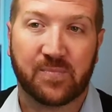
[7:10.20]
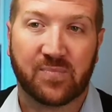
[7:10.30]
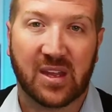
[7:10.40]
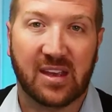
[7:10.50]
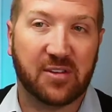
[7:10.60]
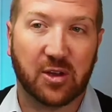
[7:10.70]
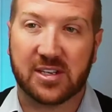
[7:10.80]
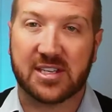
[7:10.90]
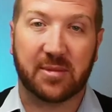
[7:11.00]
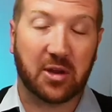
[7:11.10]
If you look at
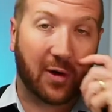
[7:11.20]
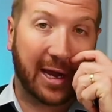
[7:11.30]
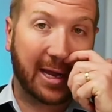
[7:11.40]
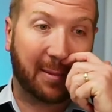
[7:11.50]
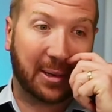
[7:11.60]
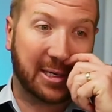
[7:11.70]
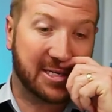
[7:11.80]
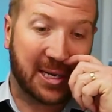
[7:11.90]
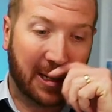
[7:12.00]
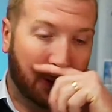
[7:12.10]
some of the great companies,
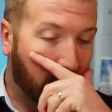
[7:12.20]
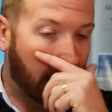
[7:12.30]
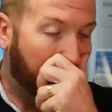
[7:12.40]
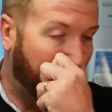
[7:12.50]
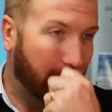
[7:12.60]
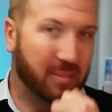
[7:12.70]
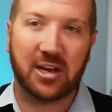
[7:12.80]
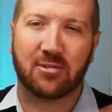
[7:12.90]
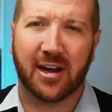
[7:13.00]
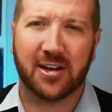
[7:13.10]
and when I mean
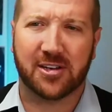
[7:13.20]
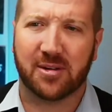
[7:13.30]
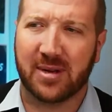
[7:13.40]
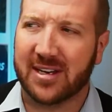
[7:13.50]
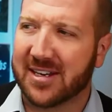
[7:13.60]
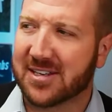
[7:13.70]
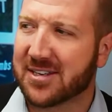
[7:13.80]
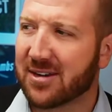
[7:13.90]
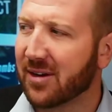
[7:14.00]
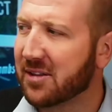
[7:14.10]
great, I don't mean
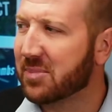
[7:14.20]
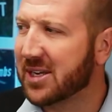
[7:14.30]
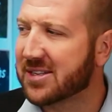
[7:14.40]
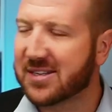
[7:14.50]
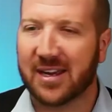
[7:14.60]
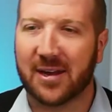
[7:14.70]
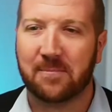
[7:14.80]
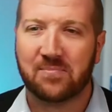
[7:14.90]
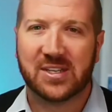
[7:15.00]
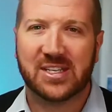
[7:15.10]
necessarily the best
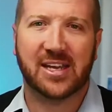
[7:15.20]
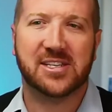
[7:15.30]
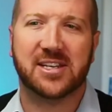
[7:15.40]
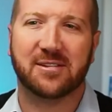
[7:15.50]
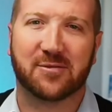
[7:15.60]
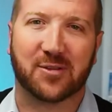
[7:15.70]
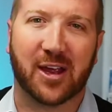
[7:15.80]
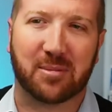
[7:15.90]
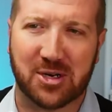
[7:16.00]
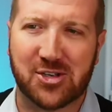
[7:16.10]
tasting, like
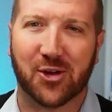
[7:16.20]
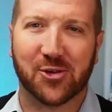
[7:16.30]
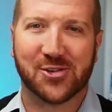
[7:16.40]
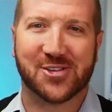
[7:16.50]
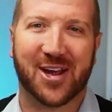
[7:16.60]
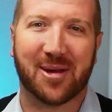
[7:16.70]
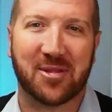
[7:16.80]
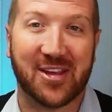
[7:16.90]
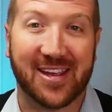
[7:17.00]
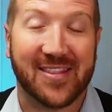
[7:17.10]
McDonald's type of
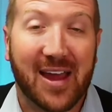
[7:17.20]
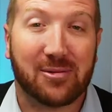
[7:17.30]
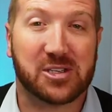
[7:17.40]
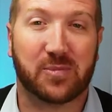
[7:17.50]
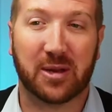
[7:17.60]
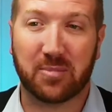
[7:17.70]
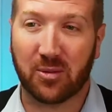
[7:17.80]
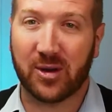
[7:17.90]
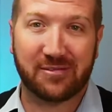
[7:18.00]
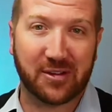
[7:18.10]
thing in that respect, but
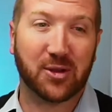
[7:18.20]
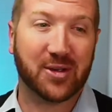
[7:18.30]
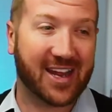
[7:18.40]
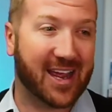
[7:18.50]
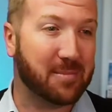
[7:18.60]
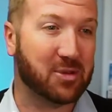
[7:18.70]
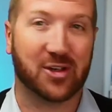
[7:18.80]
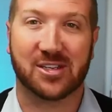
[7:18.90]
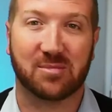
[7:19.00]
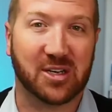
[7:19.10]
if you look at hamburgers
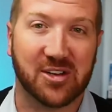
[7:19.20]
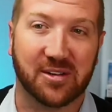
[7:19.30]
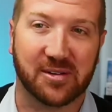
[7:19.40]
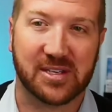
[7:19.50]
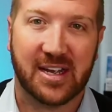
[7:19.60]
and McDonald's